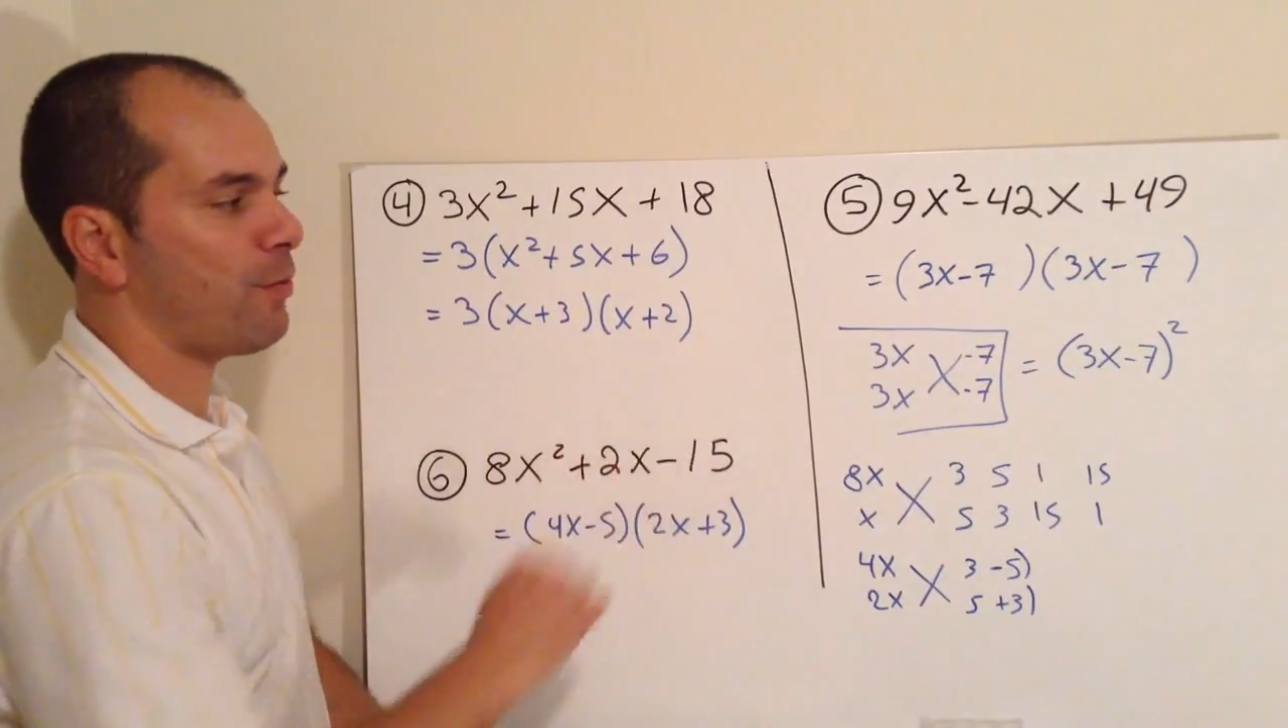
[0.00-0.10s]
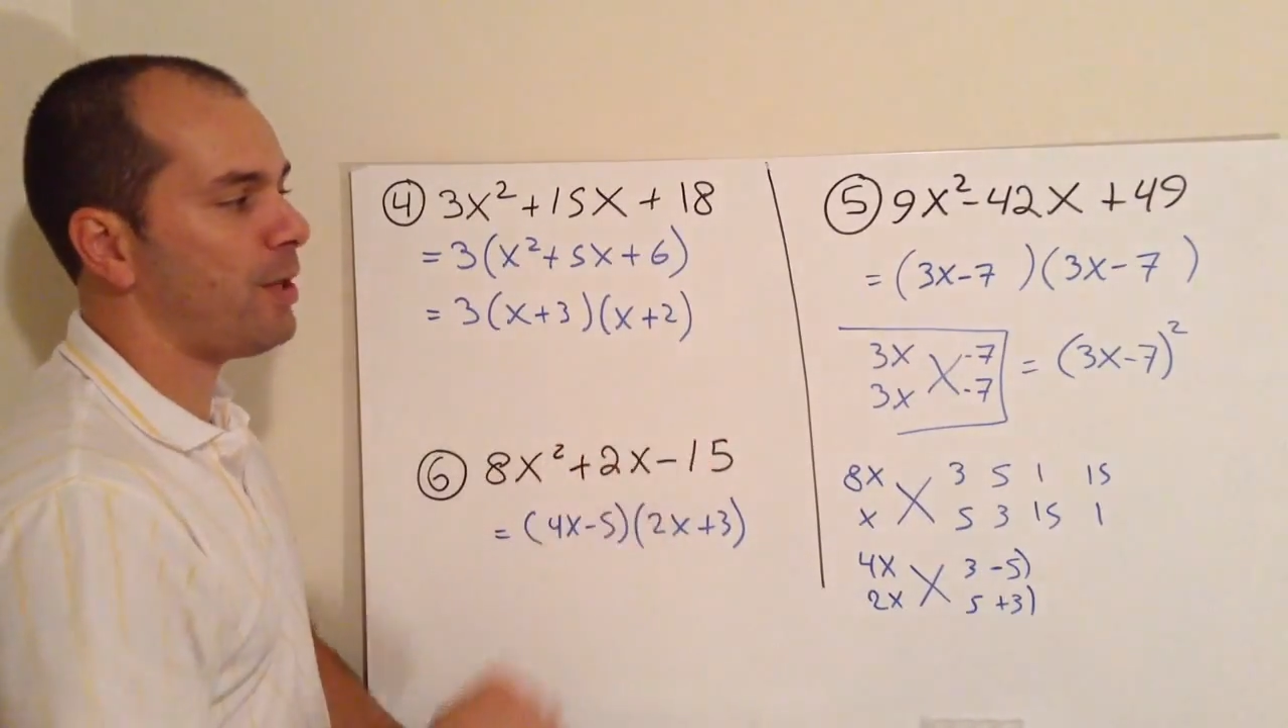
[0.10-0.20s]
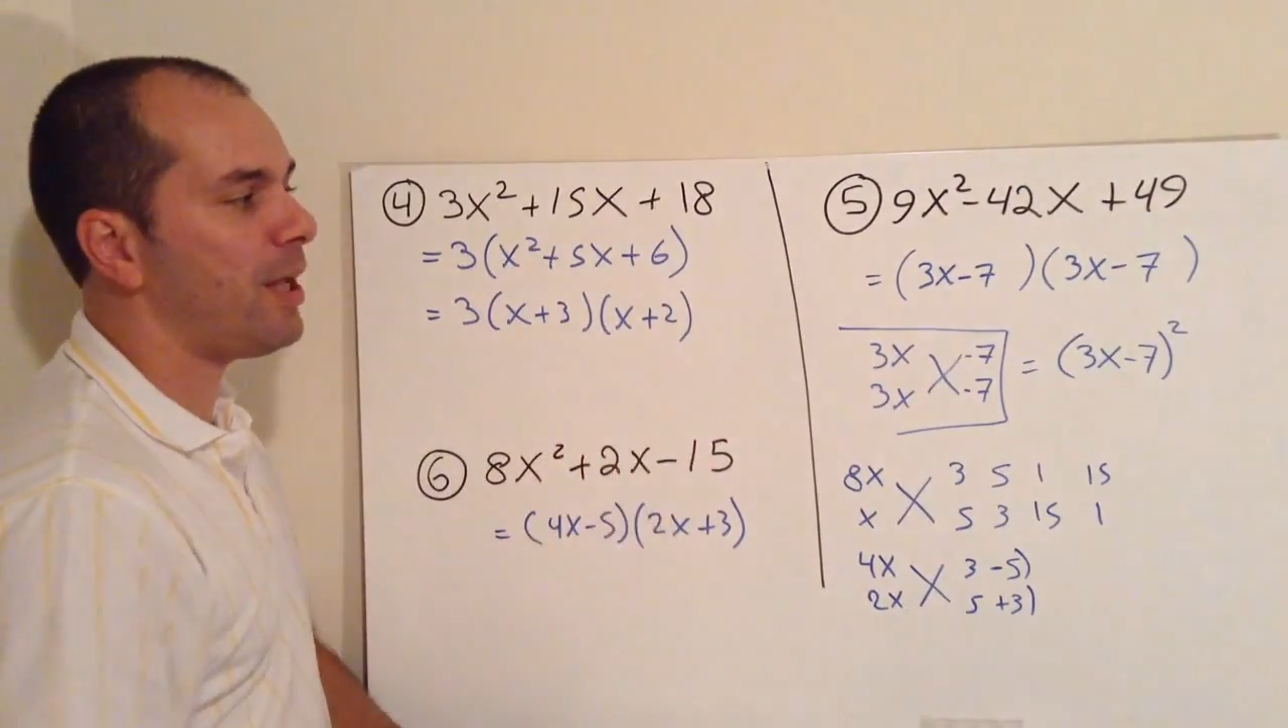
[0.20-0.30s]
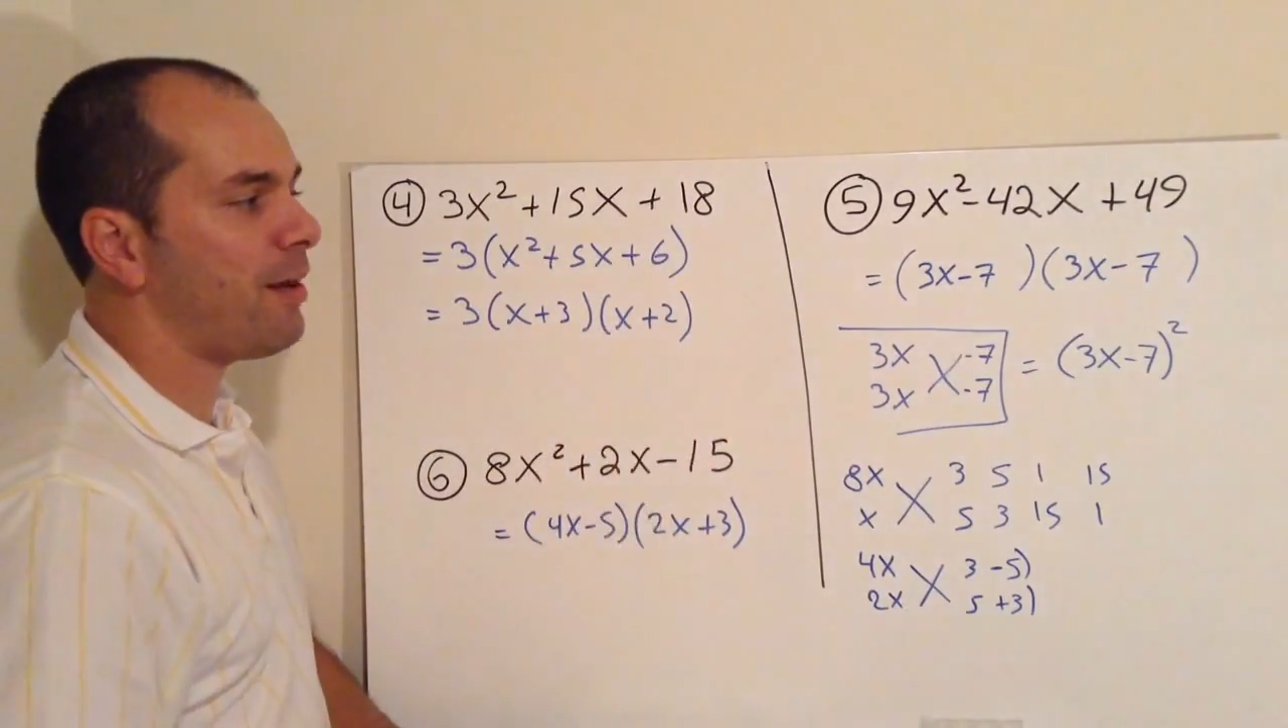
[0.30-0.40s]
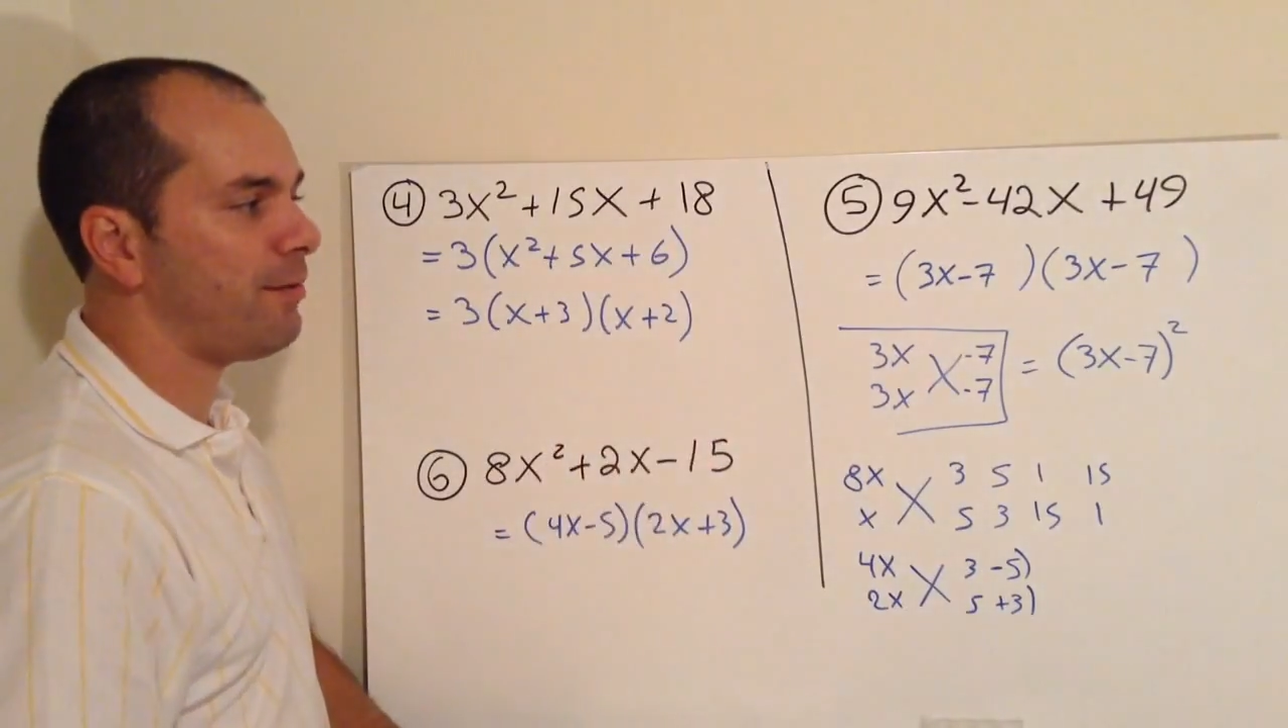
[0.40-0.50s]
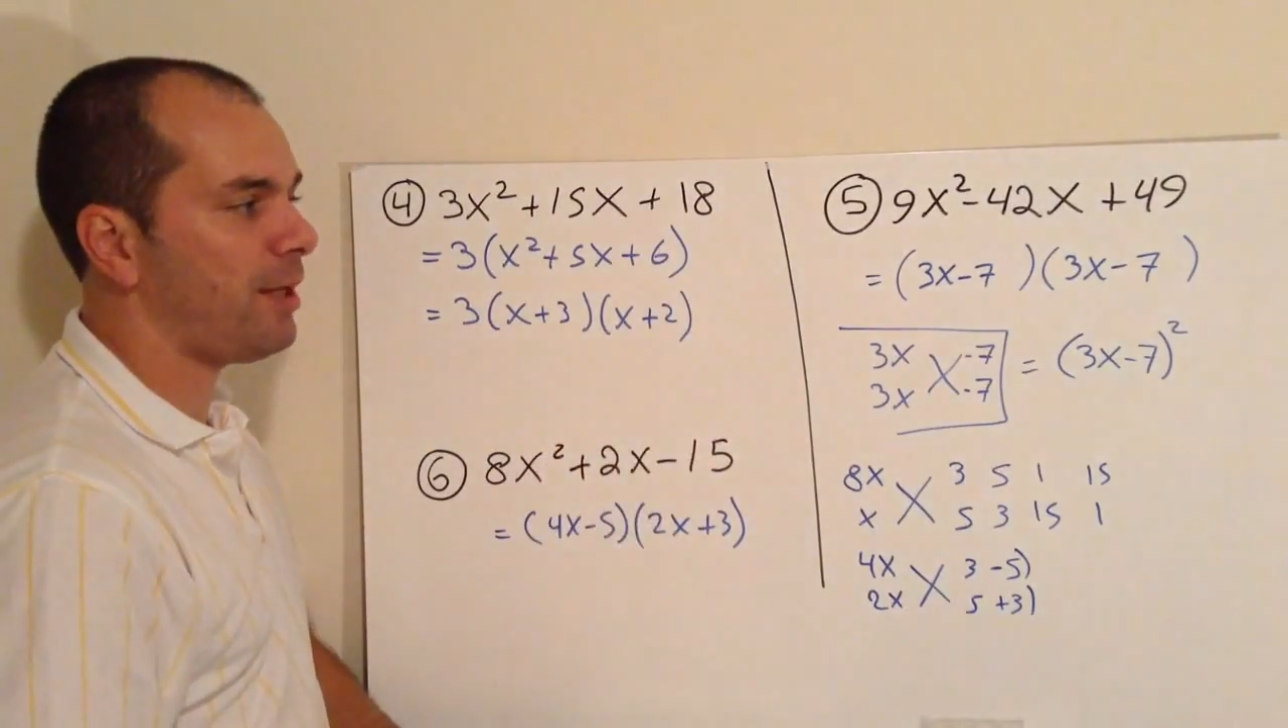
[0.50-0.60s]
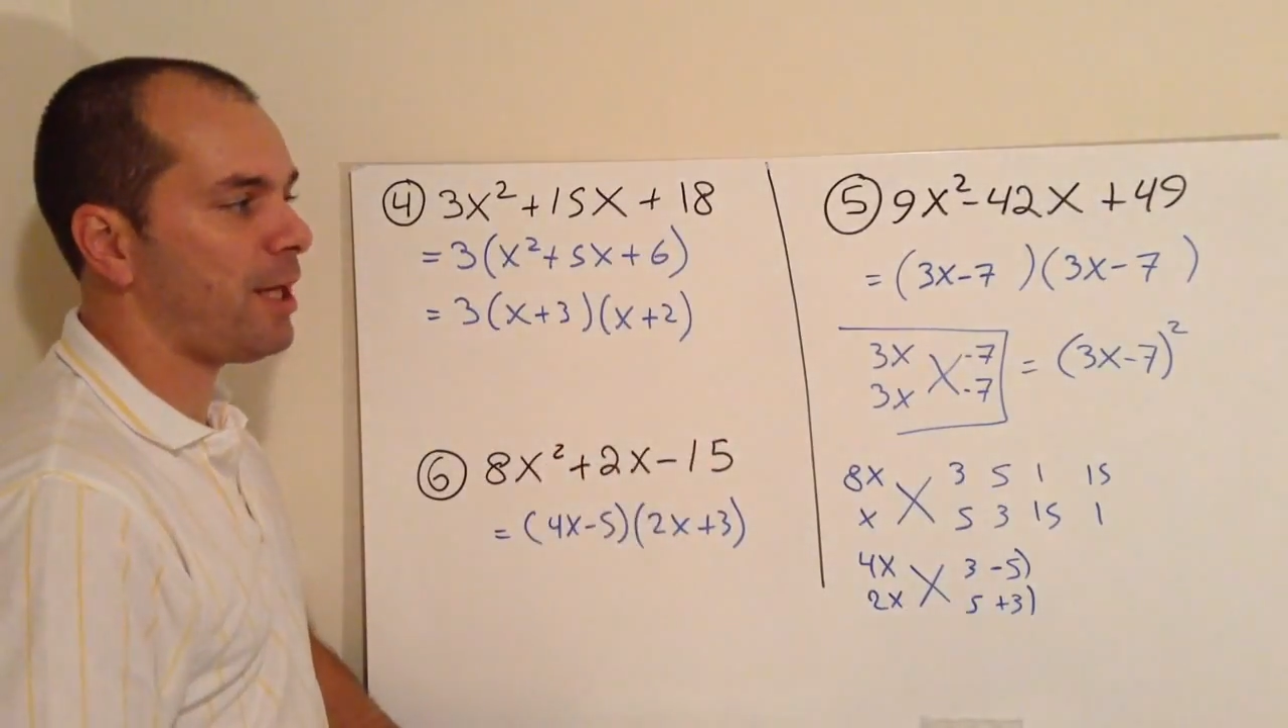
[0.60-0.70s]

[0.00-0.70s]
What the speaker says: we have